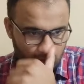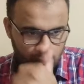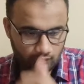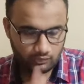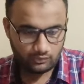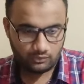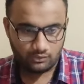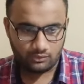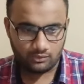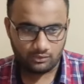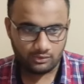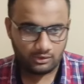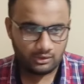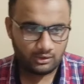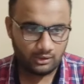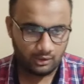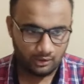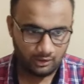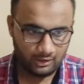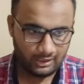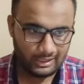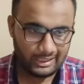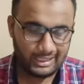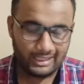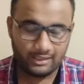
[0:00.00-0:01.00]
So
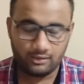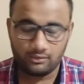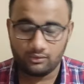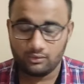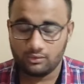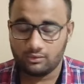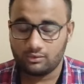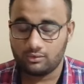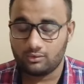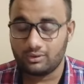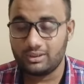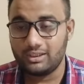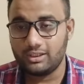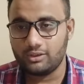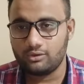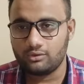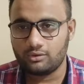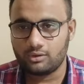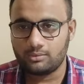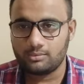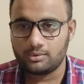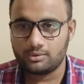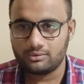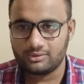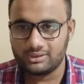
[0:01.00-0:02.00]
I don't only
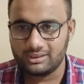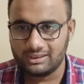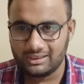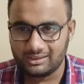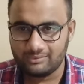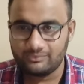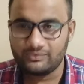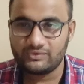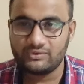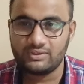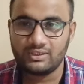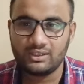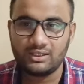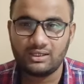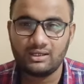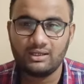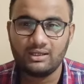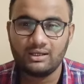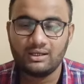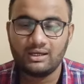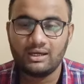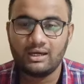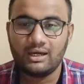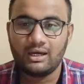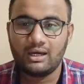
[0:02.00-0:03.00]
know about the MCA
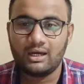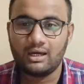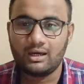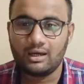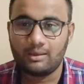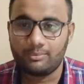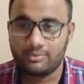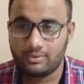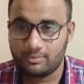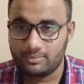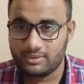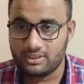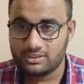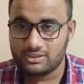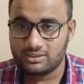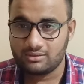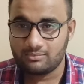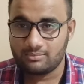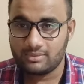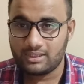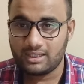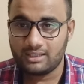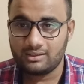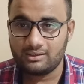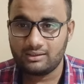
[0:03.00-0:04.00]

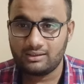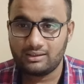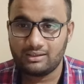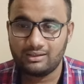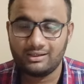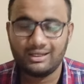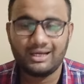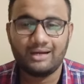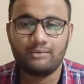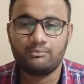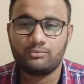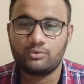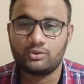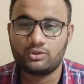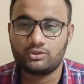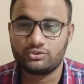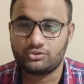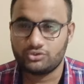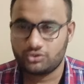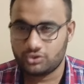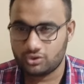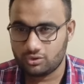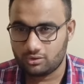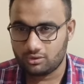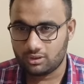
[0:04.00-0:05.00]
preparation plan. I'm
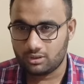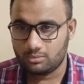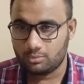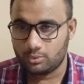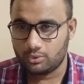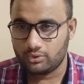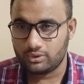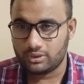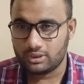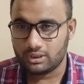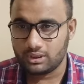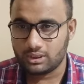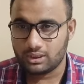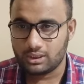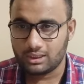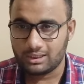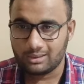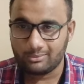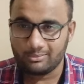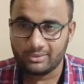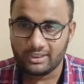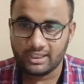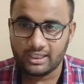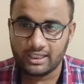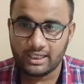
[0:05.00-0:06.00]
not sure about
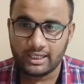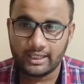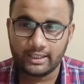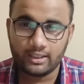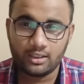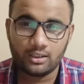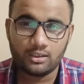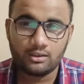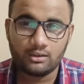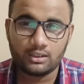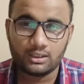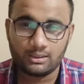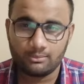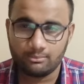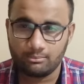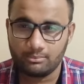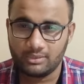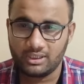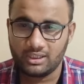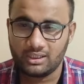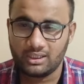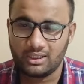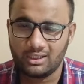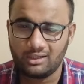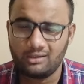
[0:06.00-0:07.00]
M.Tech and
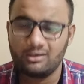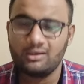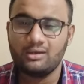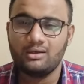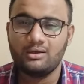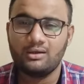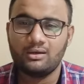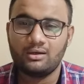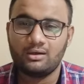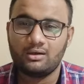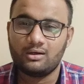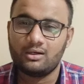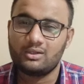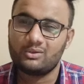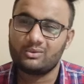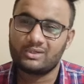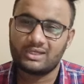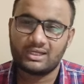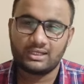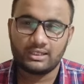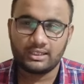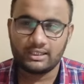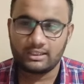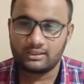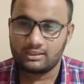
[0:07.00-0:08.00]
MBA. You
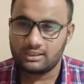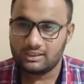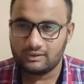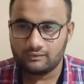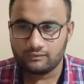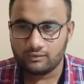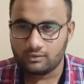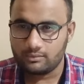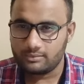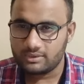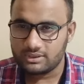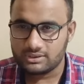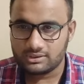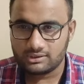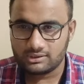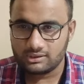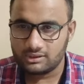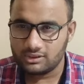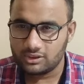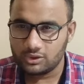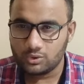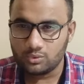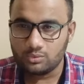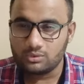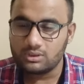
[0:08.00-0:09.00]
can get information
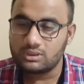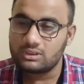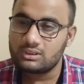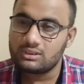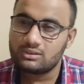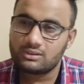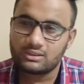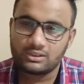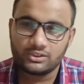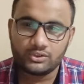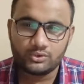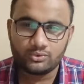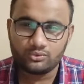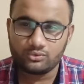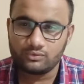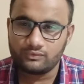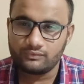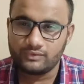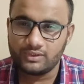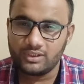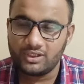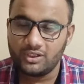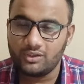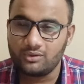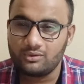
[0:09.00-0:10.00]
in Google or
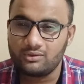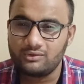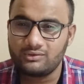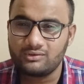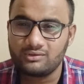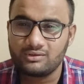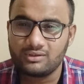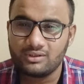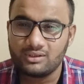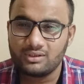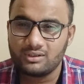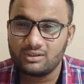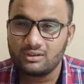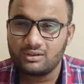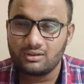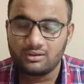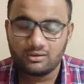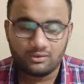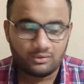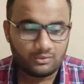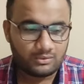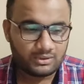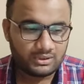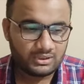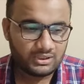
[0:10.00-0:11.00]
YouTube videos
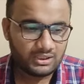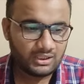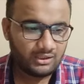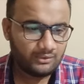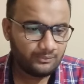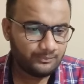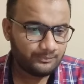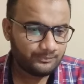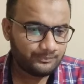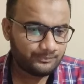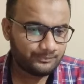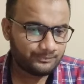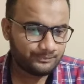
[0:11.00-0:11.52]
over there.